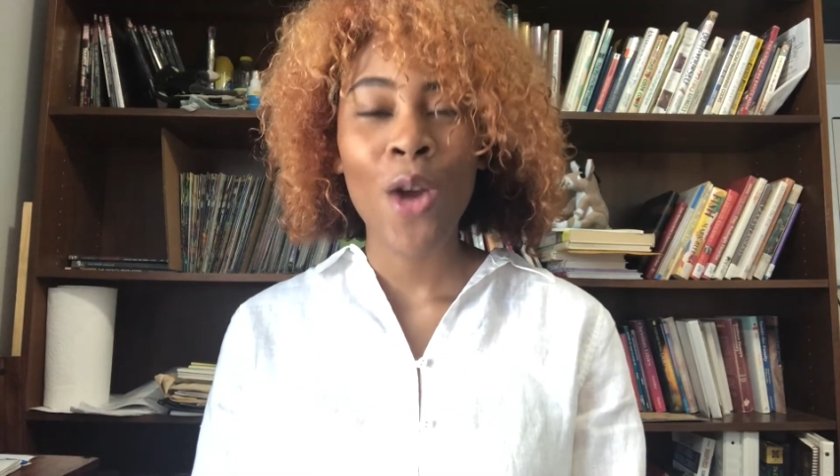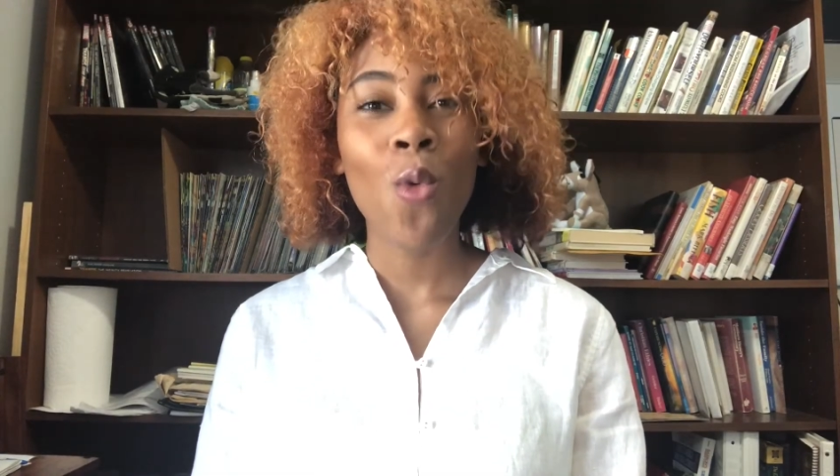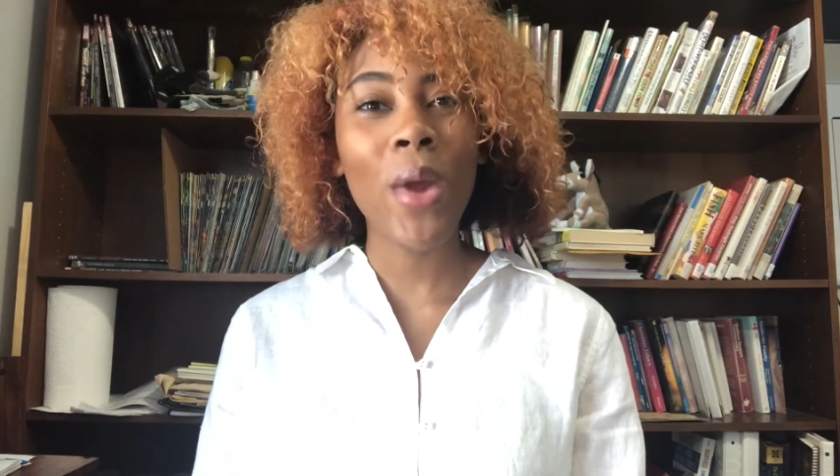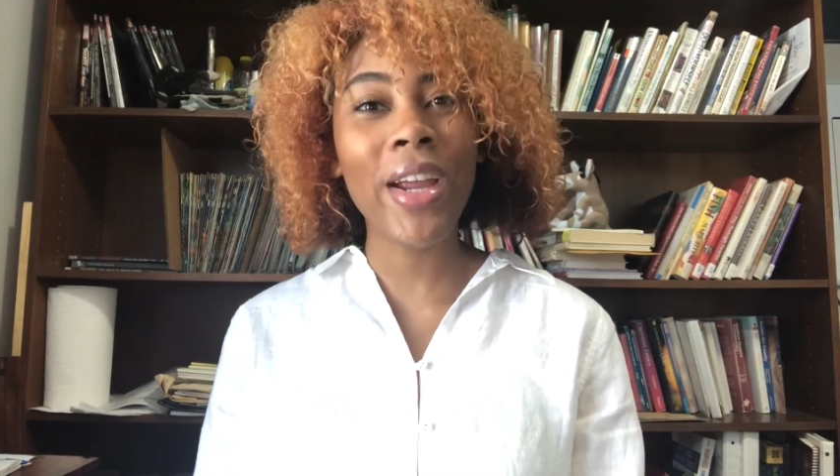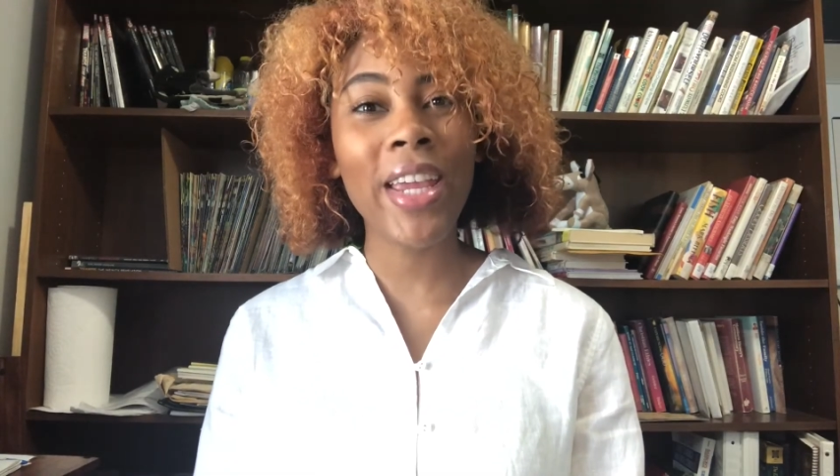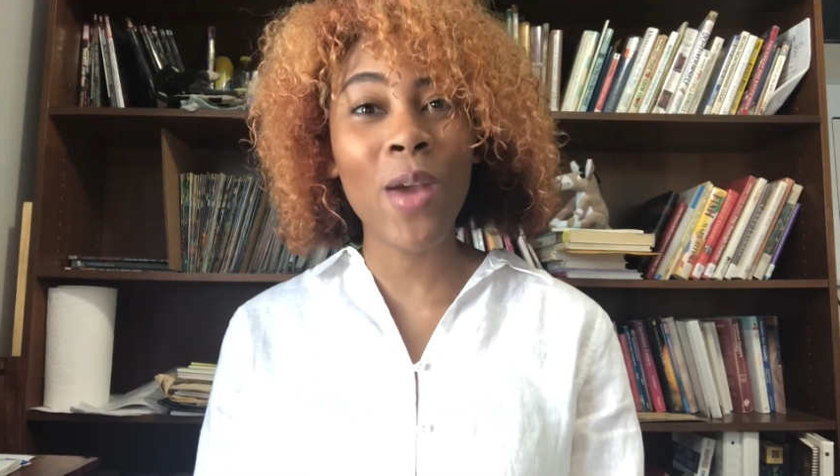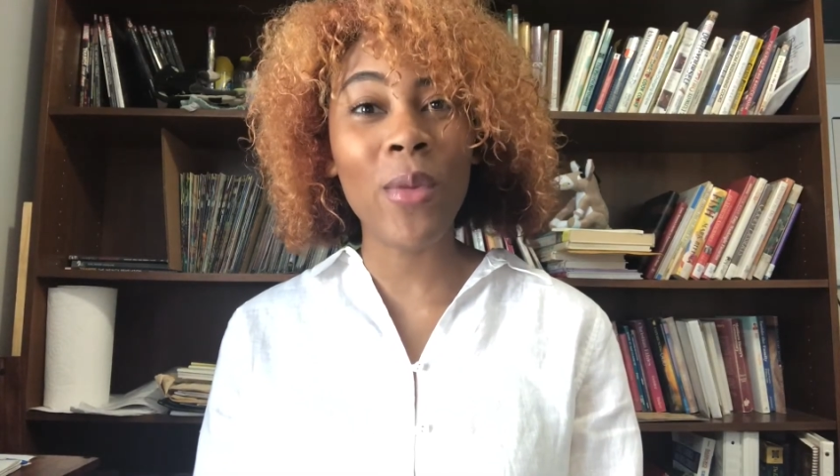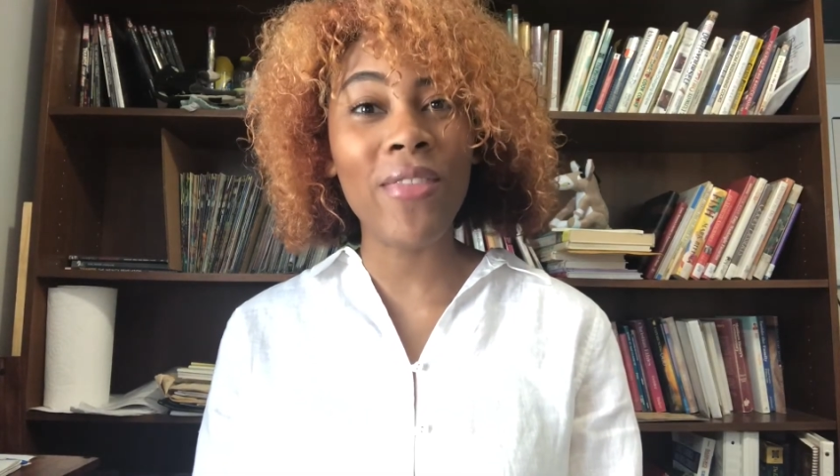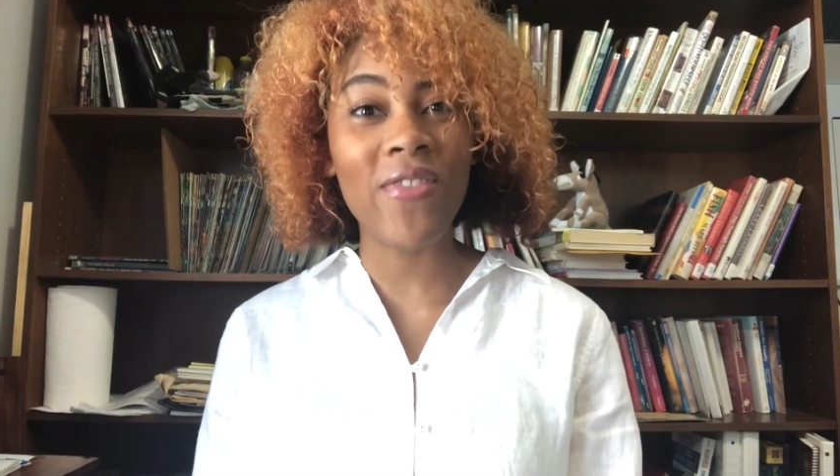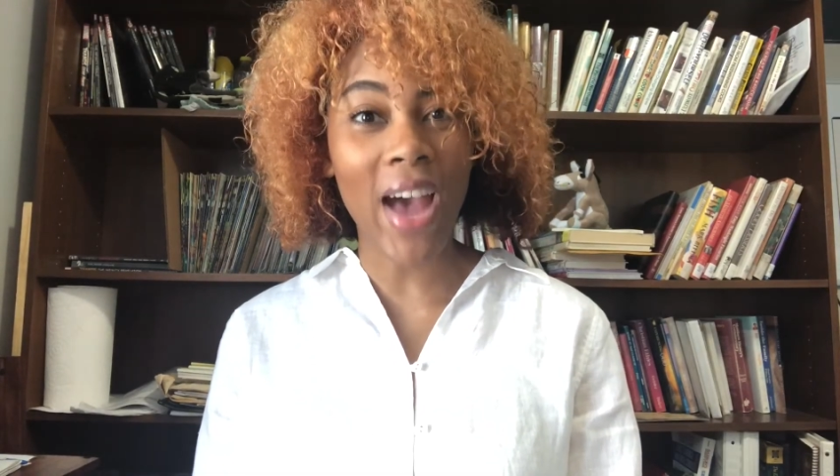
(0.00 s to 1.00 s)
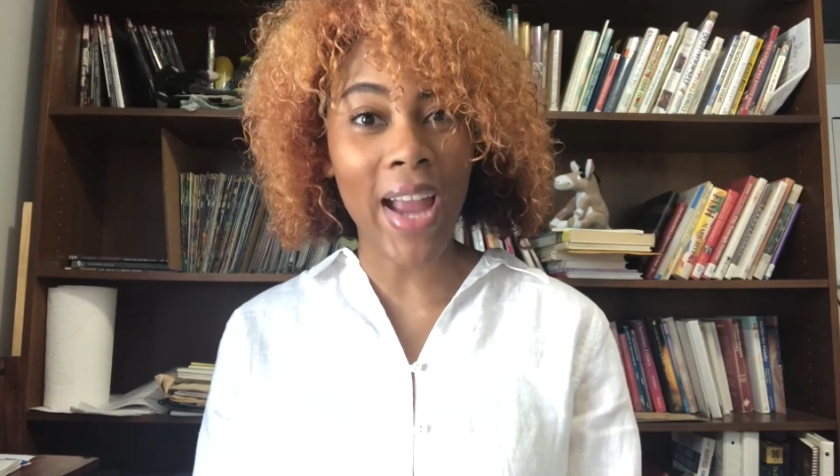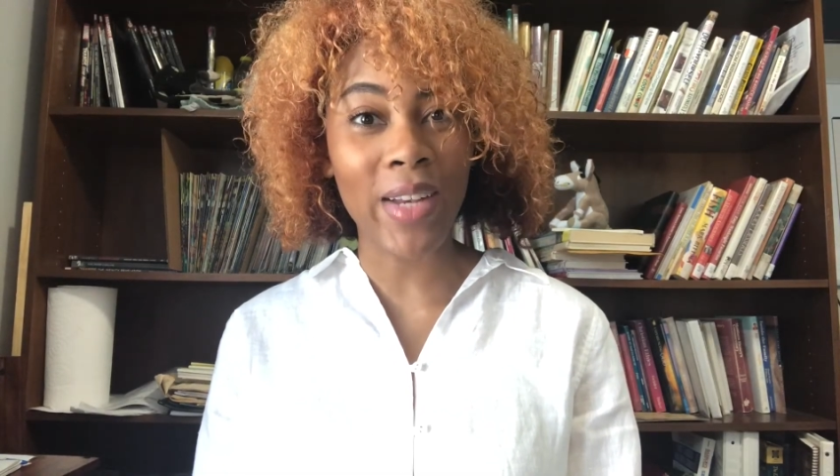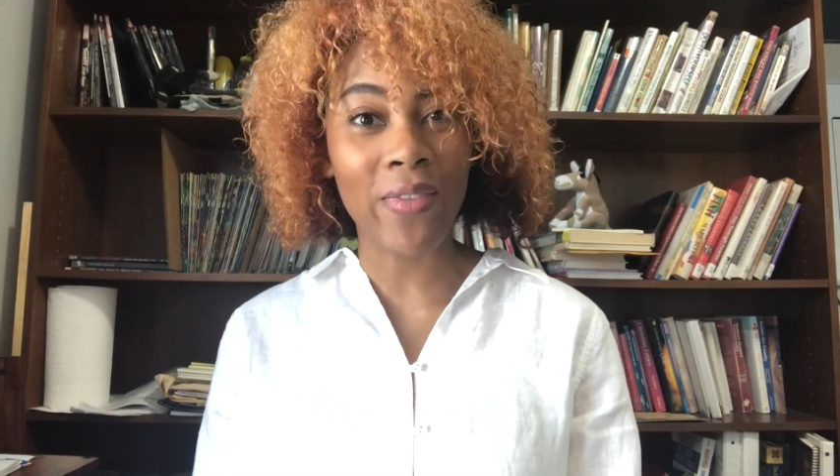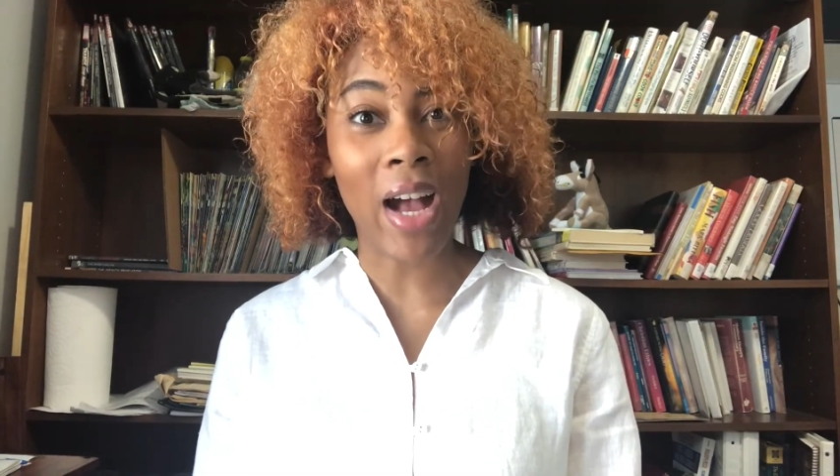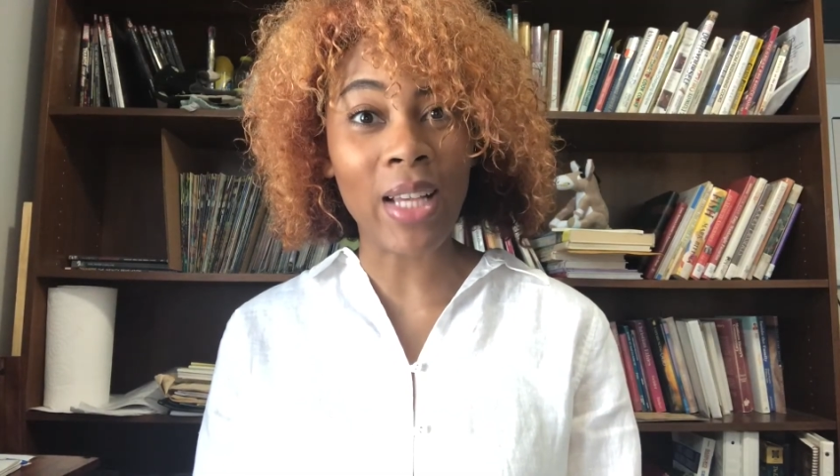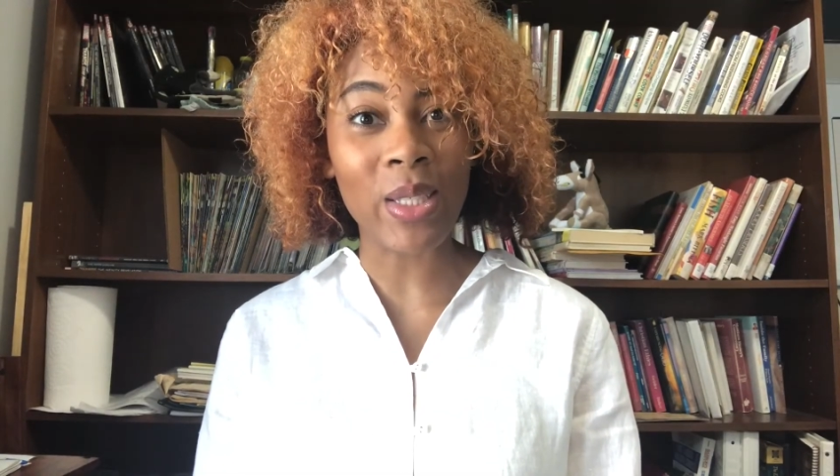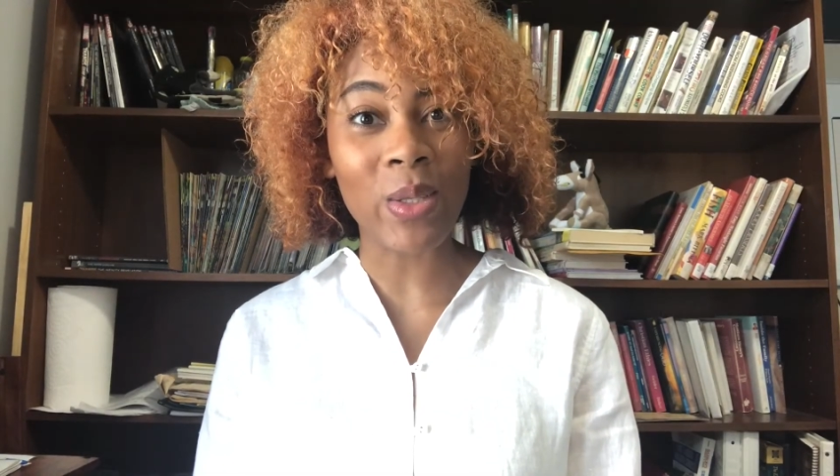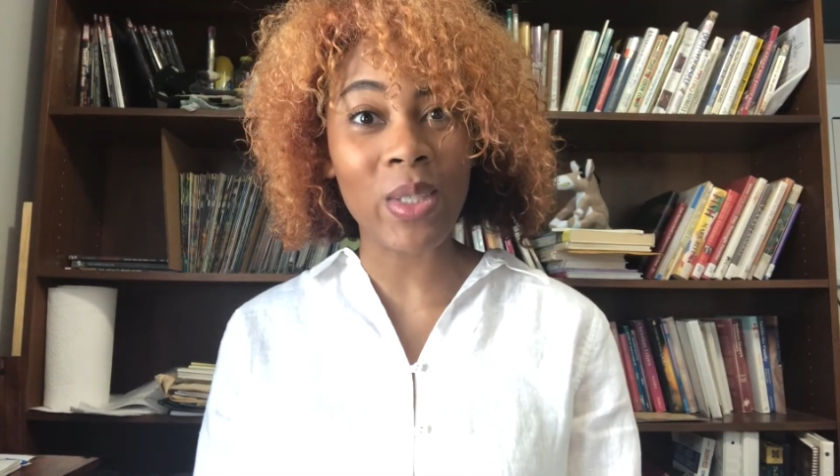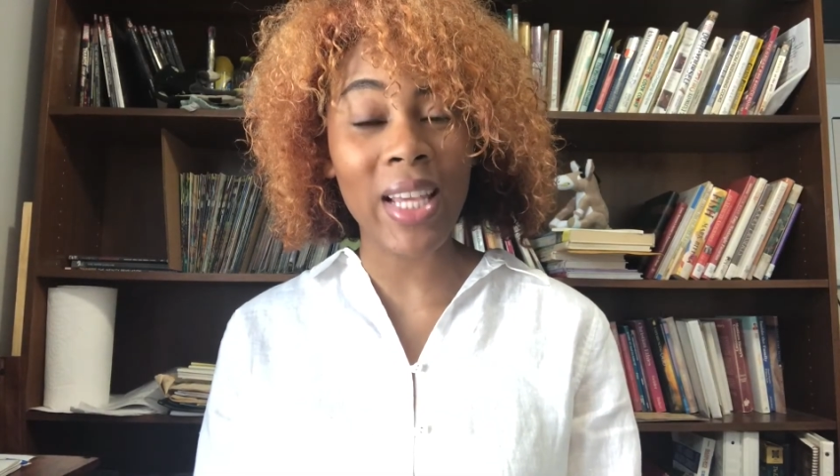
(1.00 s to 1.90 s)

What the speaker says: where can we find fossils?